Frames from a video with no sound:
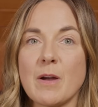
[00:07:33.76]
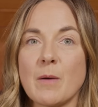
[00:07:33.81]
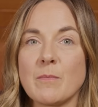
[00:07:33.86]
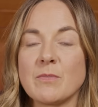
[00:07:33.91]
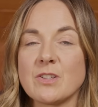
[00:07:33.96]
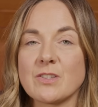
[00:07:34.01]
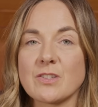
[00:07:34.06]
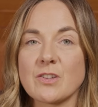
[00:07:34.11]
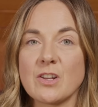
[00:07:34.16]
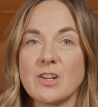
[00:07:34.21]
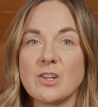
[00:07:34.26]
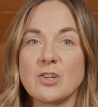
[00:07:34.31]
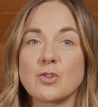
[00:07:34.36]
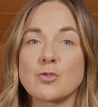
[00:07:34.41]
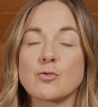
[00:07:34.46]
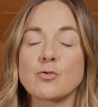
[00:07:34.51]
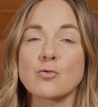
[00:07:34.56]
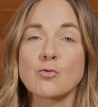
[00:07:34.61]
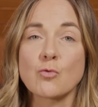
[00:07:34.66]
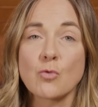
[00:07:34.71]
I'm just going to
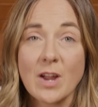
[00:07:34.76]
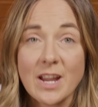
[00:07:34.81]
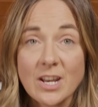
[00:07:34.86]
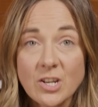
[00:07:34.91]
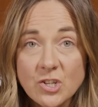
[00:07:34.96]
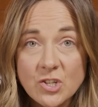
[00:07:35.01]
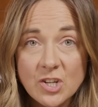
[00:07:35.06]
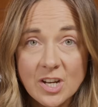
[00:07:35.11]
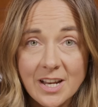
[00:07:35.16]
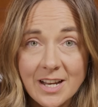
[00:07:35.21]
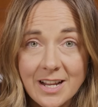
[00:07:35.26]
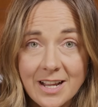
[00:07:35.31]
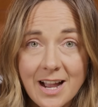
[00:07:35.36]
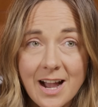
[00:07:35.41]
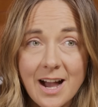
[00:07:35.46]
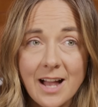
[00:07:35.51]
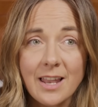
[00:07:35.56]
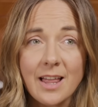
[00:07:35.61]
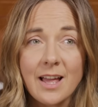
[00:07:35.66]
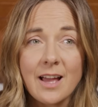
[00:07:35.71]
drench it in
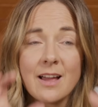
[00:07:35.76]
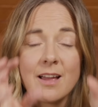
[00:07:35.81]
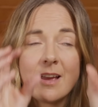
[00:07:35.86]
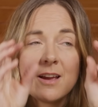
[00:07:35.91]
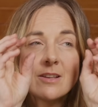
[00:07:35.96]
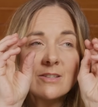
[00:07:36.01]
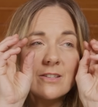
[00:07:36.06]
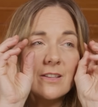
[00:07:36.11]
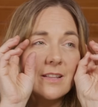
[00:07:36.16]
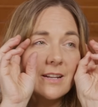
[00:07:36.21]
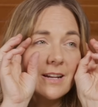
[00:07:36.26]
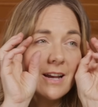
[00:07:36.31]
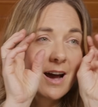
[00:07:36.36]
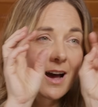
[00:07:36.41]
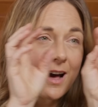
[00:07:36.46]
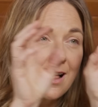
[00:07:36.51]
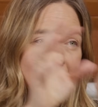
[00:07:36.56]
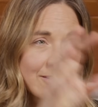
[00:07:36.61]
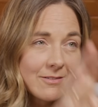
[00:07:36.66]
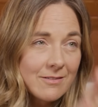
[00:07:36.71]
color. So the
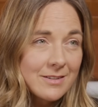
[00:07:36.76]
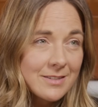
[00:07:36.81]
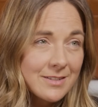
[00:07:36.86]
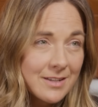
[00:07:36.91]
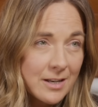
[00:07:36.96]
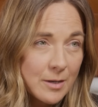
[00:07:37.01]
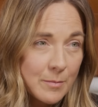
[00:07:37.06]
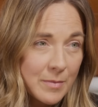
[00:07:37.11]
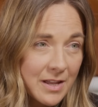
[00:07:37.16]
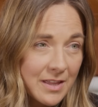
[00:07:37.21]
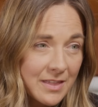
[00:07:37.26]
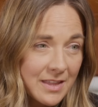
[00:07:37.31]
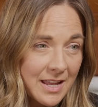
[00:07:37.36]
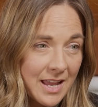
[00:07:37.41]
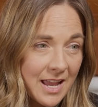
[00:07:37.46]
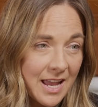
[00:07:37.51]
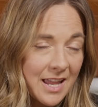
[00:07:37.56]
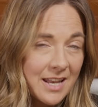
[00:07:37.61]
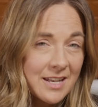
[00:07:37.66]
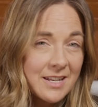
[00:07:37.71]
color is going to be at the
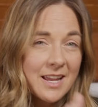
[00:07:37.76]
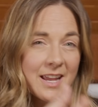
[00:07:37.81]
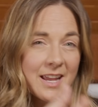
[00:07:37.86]
end.